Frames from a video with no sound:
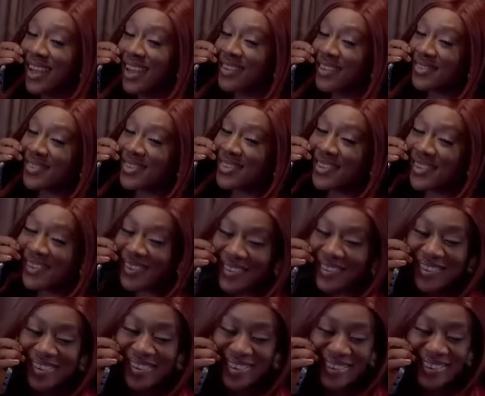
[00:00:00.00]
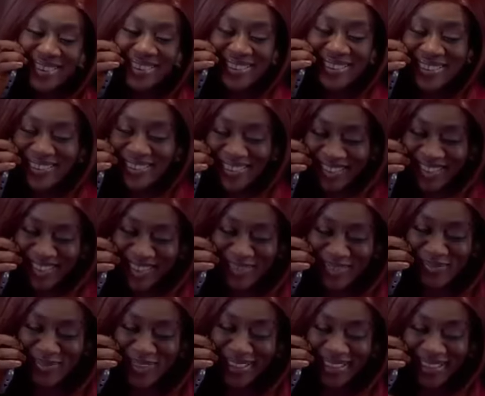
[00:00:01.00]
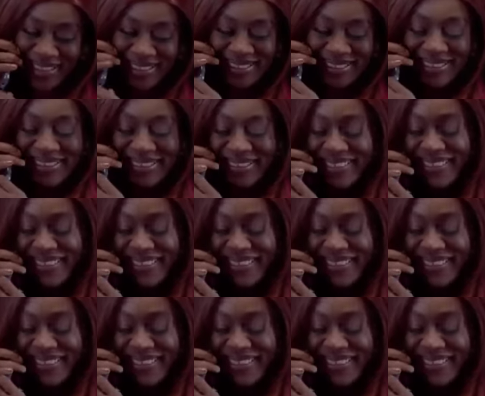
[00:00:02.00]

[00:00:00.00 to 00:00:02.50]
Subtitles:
I have to go. Okay, bye.